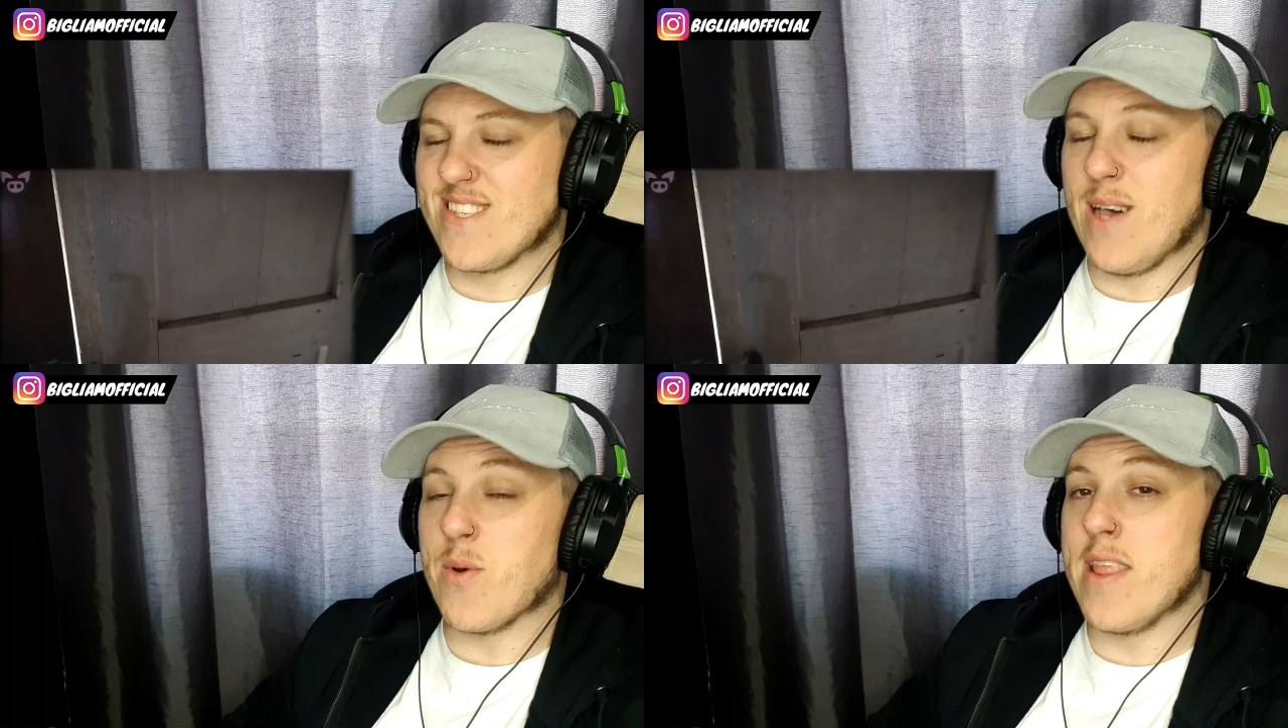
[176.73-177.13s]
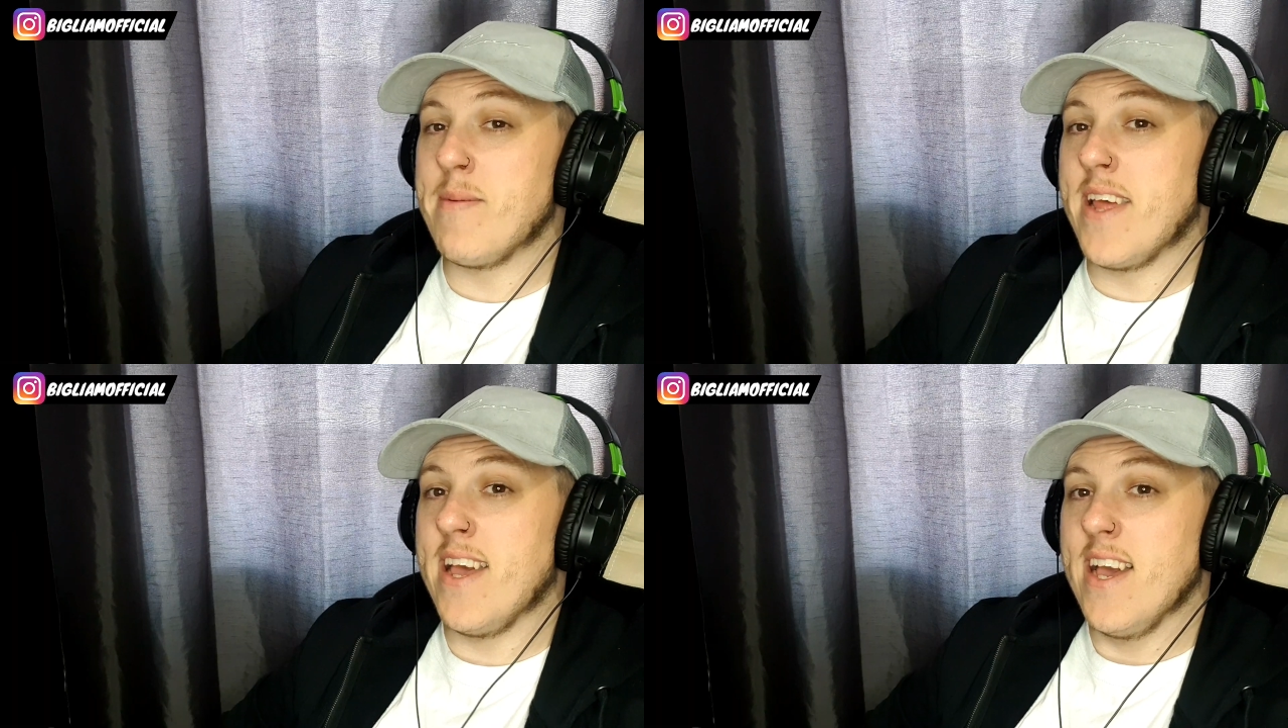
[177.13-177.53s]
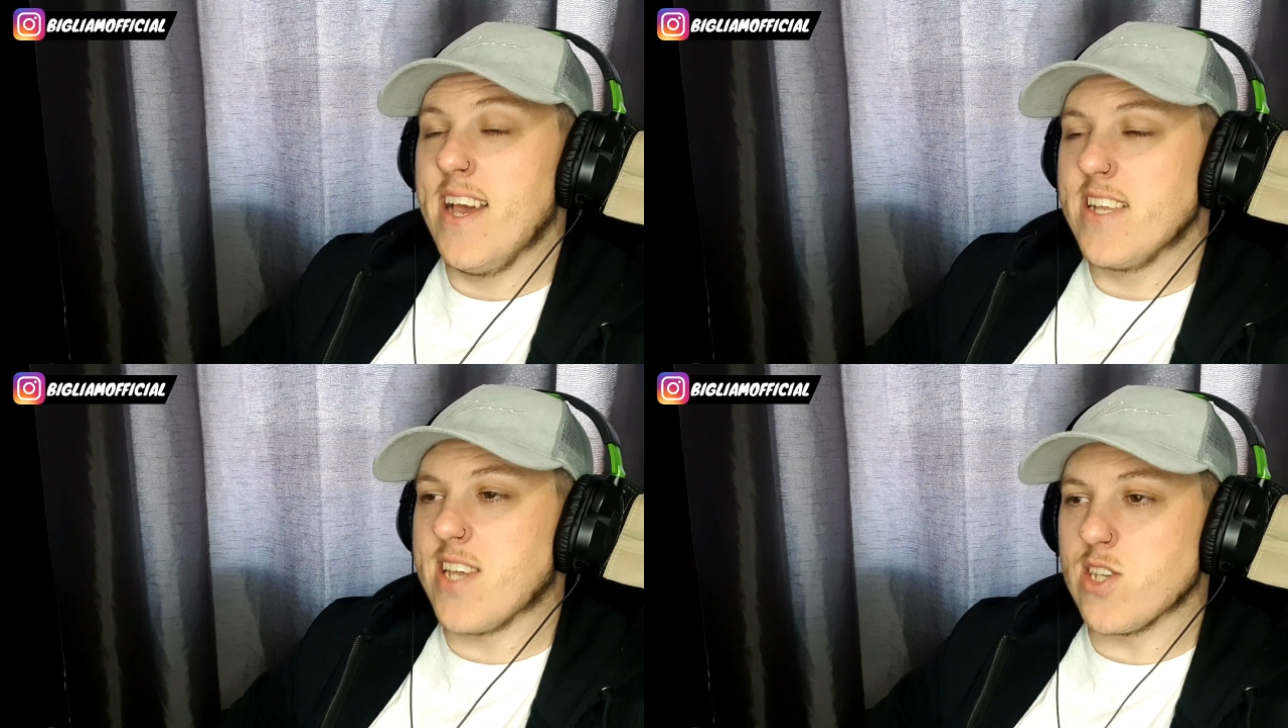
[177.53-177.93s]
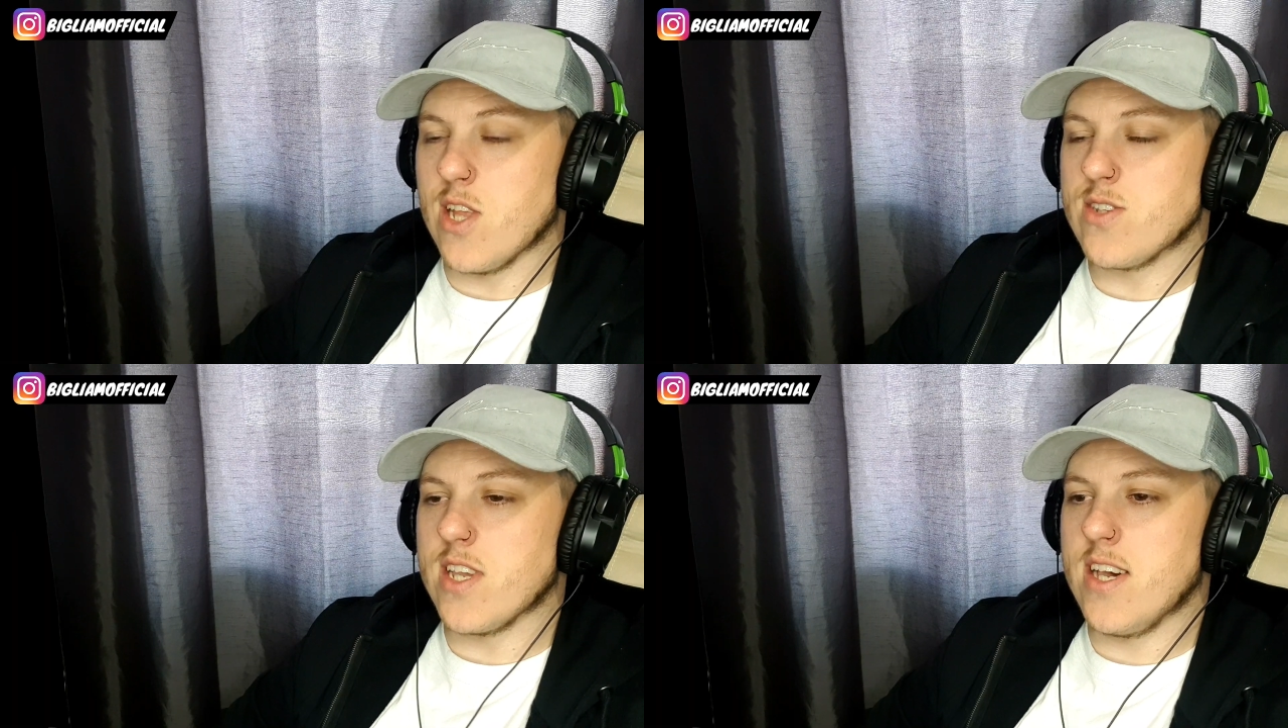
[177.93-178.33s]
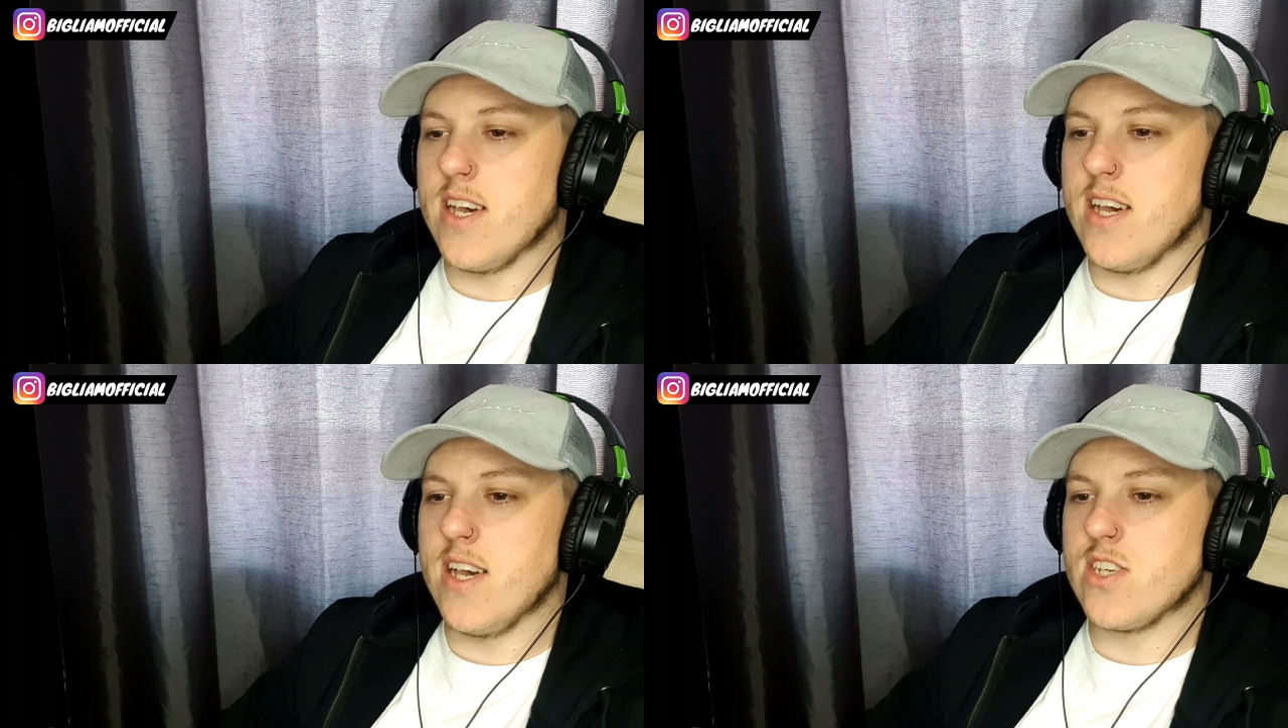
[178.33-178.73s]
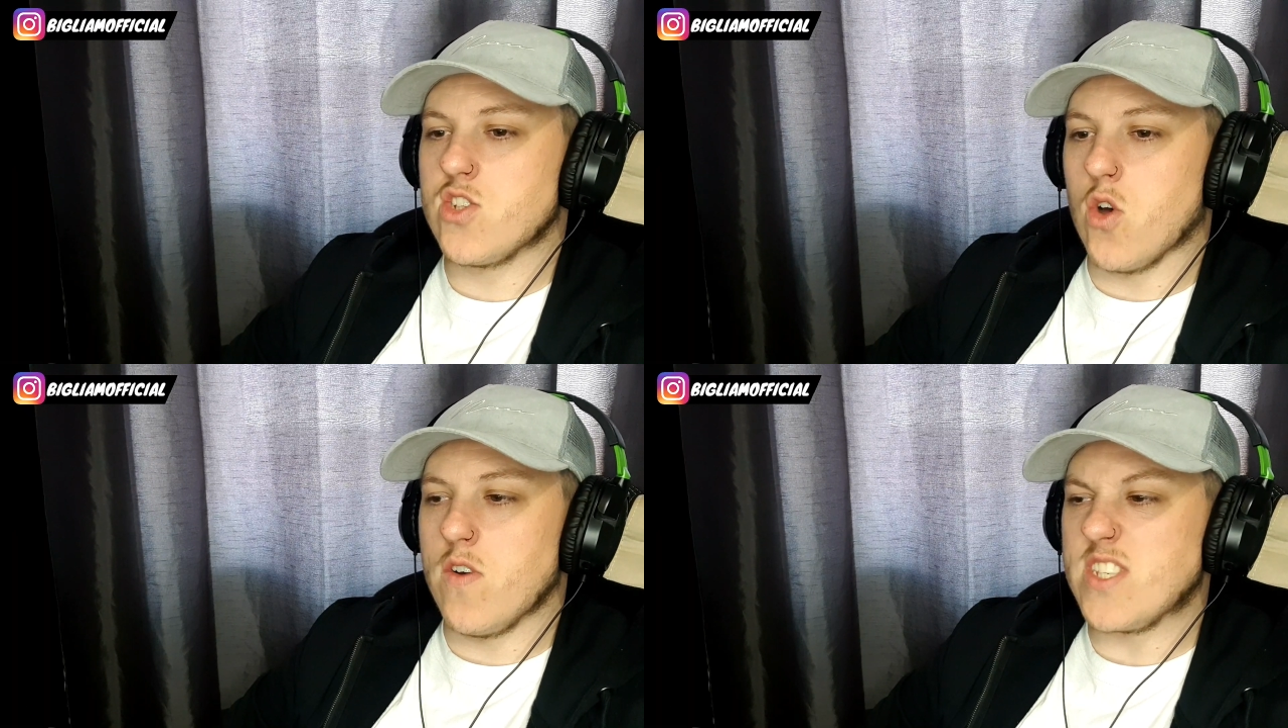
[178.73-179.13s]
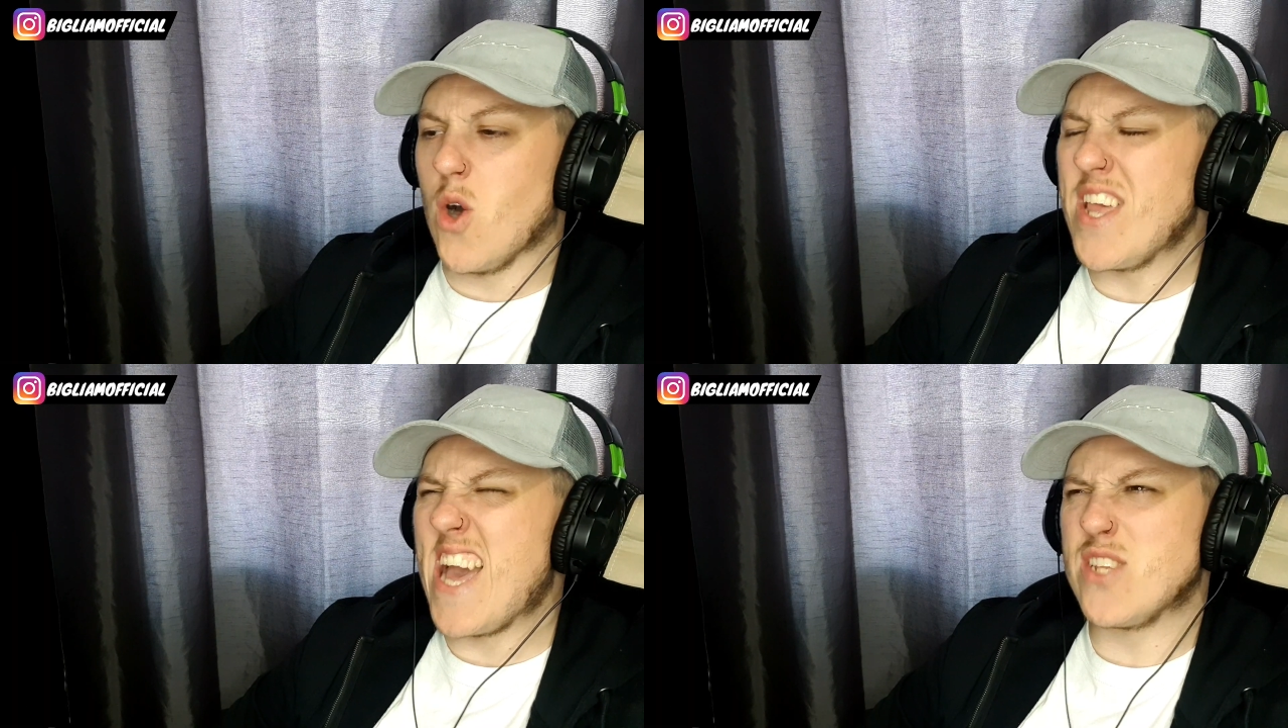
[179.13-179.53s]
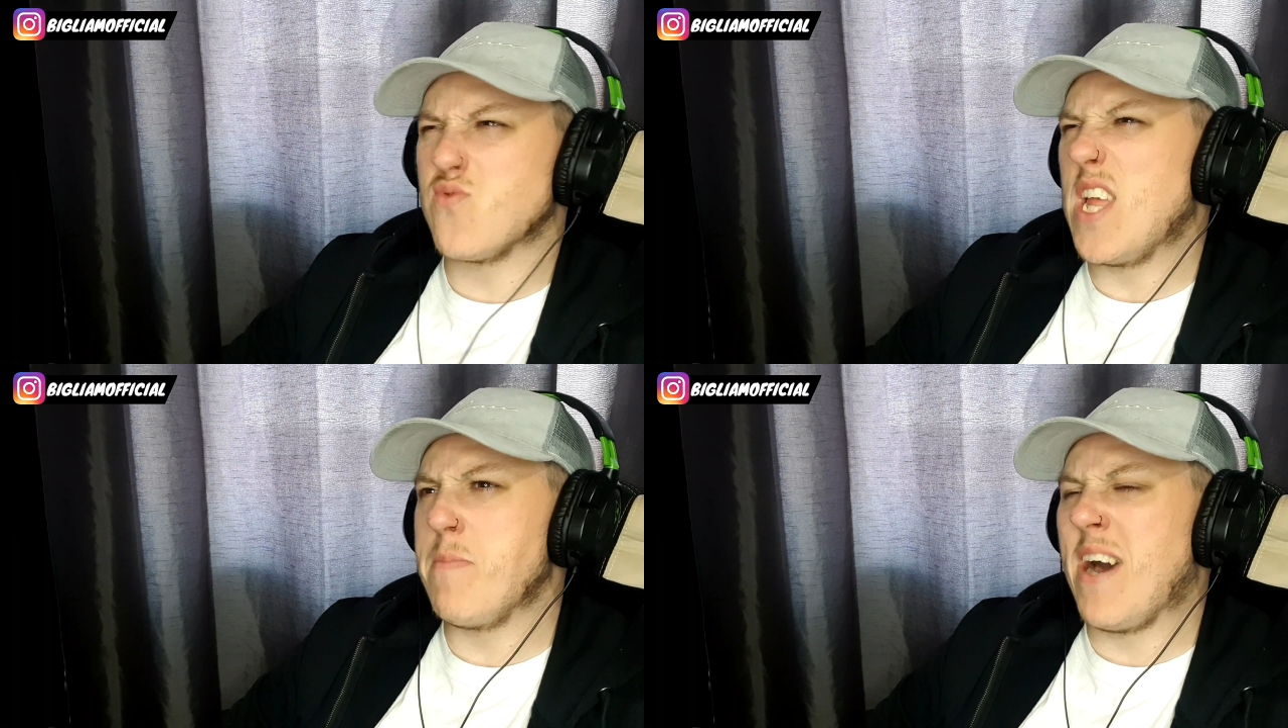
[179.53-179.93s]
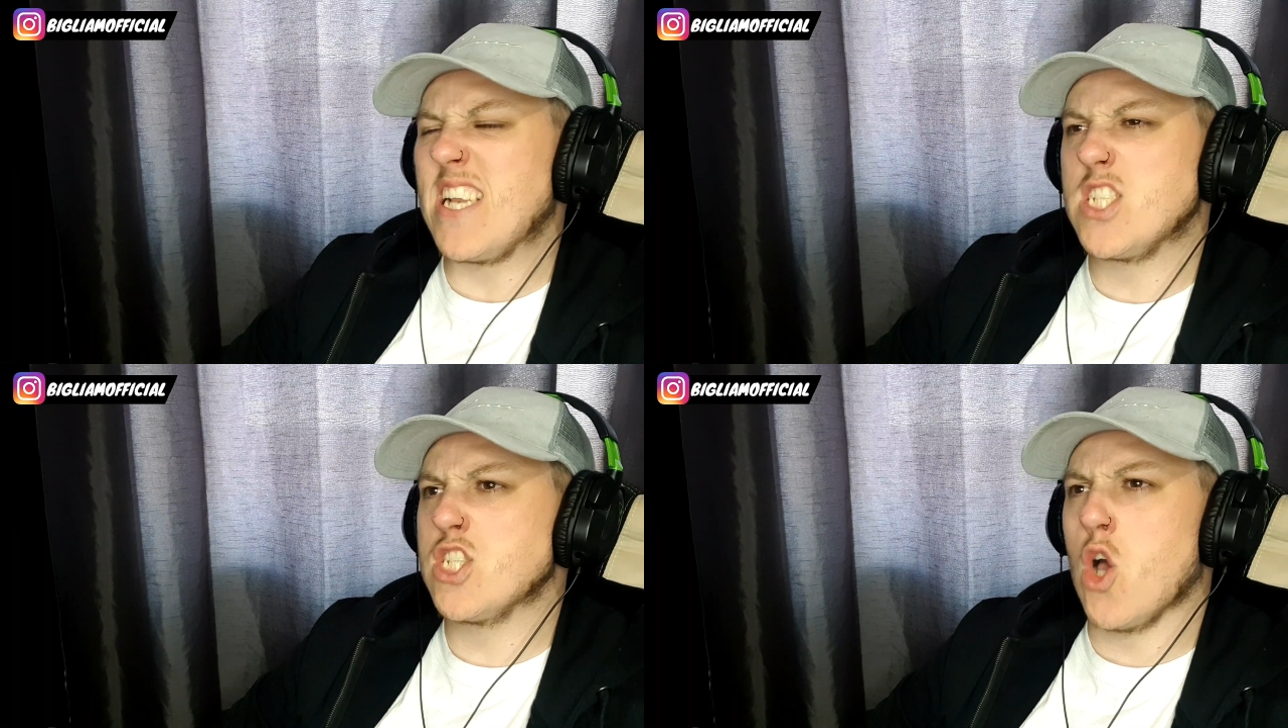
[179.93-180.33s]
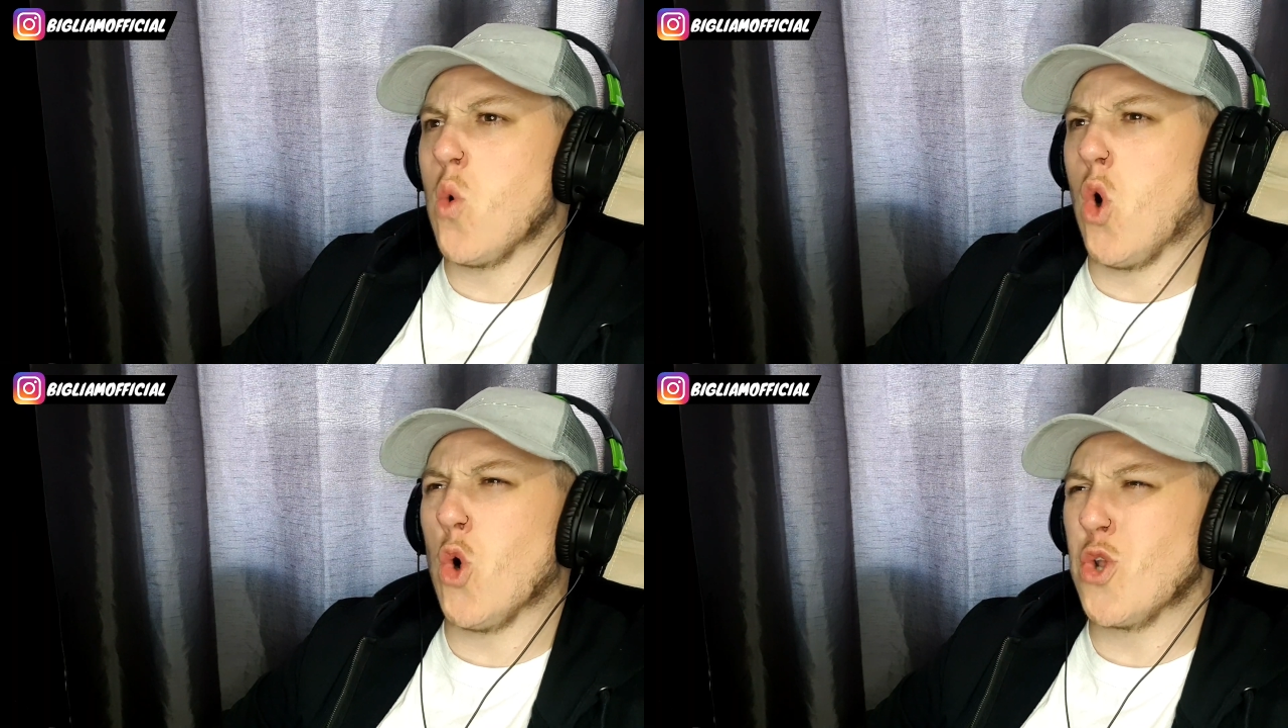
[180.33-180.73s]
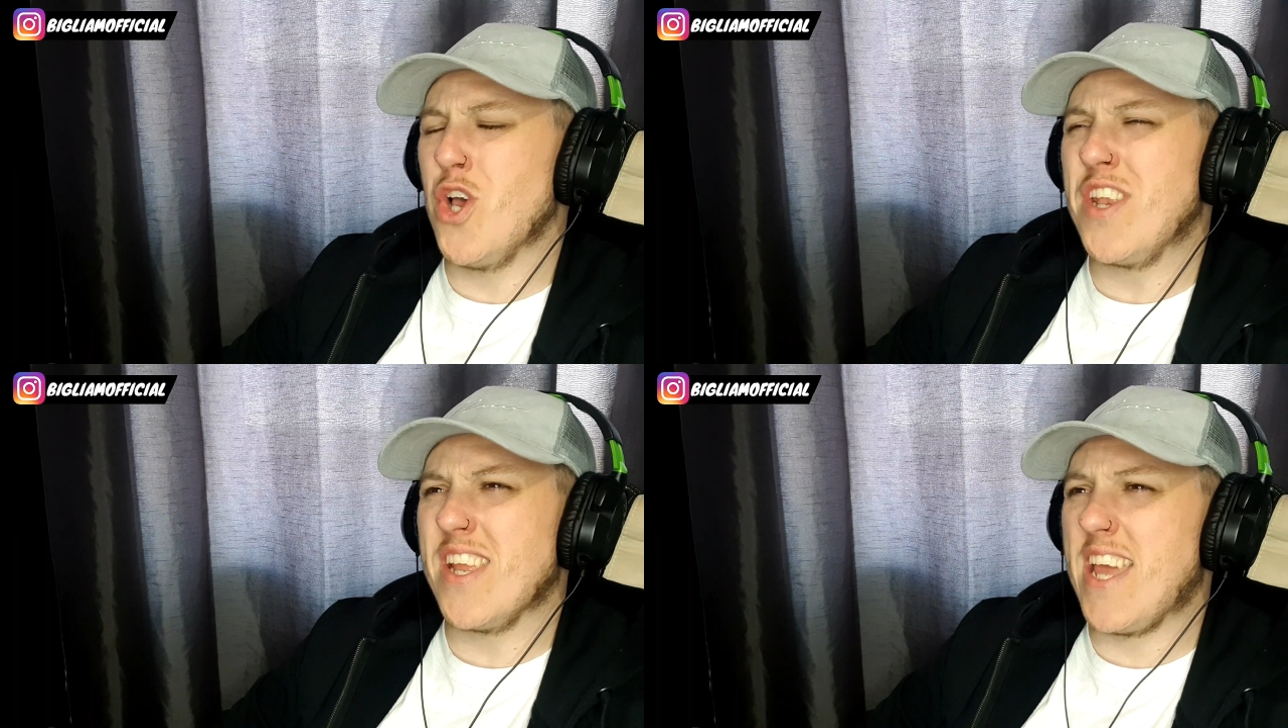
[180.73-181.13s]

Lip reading: It's not one of them, isn't it? Tells loads of stories. Oh, yeah, it's really bad. It's so haunted.